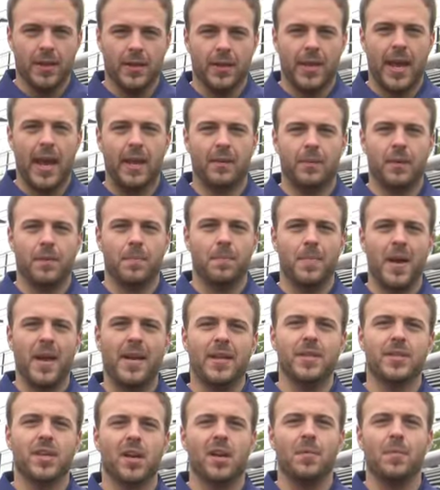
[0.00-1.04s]
Caitlin,
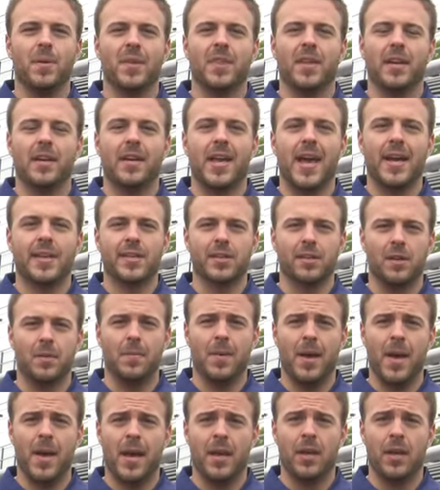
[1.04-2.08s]
Benny's going to be the next
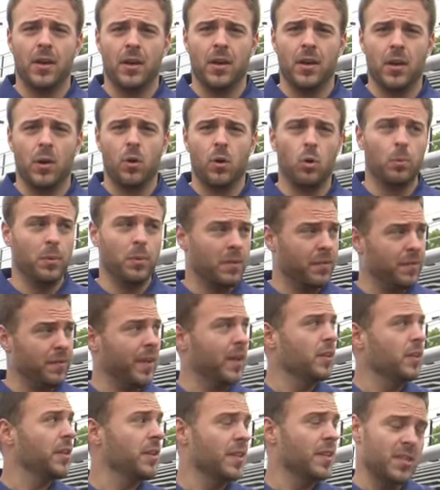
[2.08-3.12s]
LeMay who will be
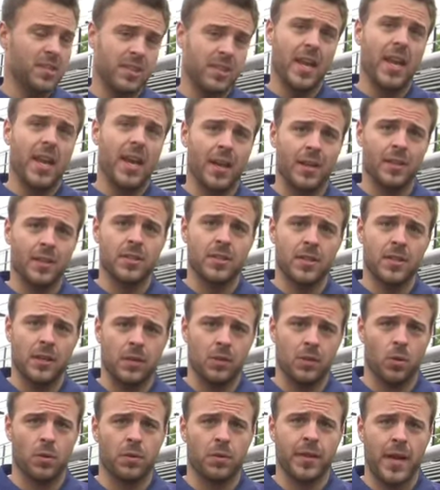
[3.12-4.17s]
filling the stands in
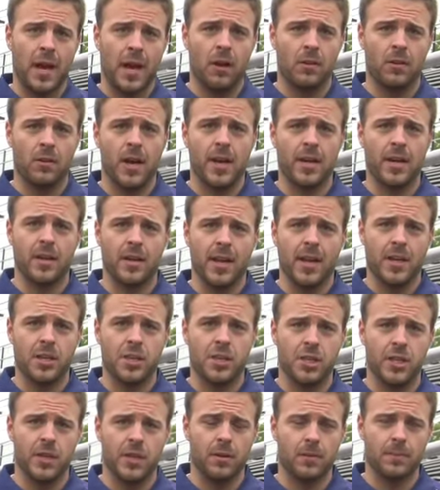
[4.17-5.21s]
North Carolina
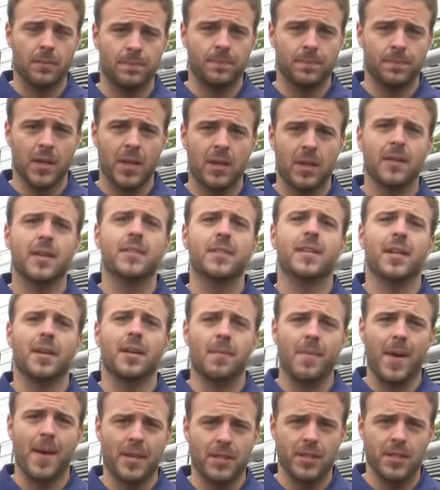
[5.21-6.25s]
next year. Let's send
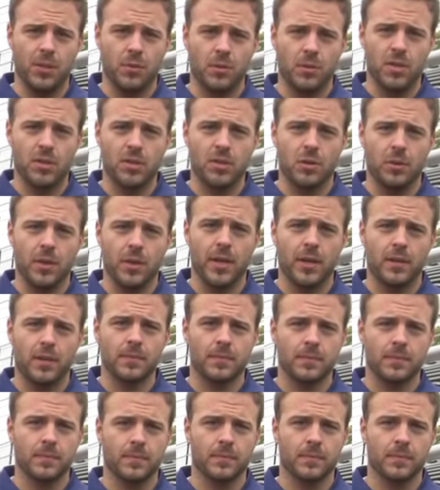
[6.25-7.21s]
it back to you in the studio.